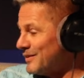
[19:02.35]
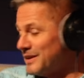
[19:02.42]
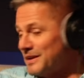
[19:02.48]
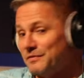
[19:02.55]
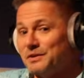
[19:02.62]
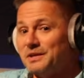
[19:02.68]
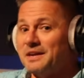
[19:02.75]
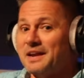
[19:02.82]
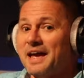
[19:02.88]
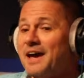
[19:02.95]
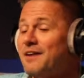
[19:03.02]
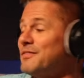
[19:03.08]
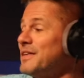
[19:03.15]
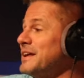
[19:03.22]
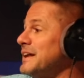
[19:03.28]
Right. If you didn't
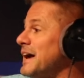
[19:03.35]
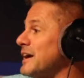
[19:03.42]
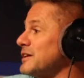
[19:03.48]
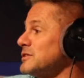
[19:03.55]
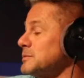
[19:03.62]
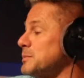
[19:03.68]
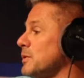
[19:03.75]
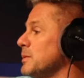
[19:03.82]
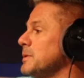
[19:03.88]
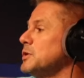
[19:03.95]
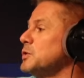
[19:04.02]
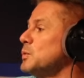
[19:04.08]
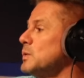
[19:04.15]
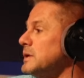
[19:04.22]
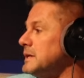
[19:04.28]
have that doctor's appointment,
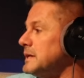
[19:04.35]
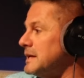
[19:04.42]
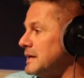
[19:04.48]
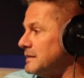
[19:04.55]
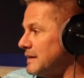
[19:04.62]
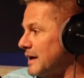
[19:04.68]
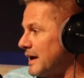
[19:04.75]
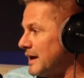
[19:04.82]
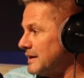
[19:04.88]
you wouldn't get that.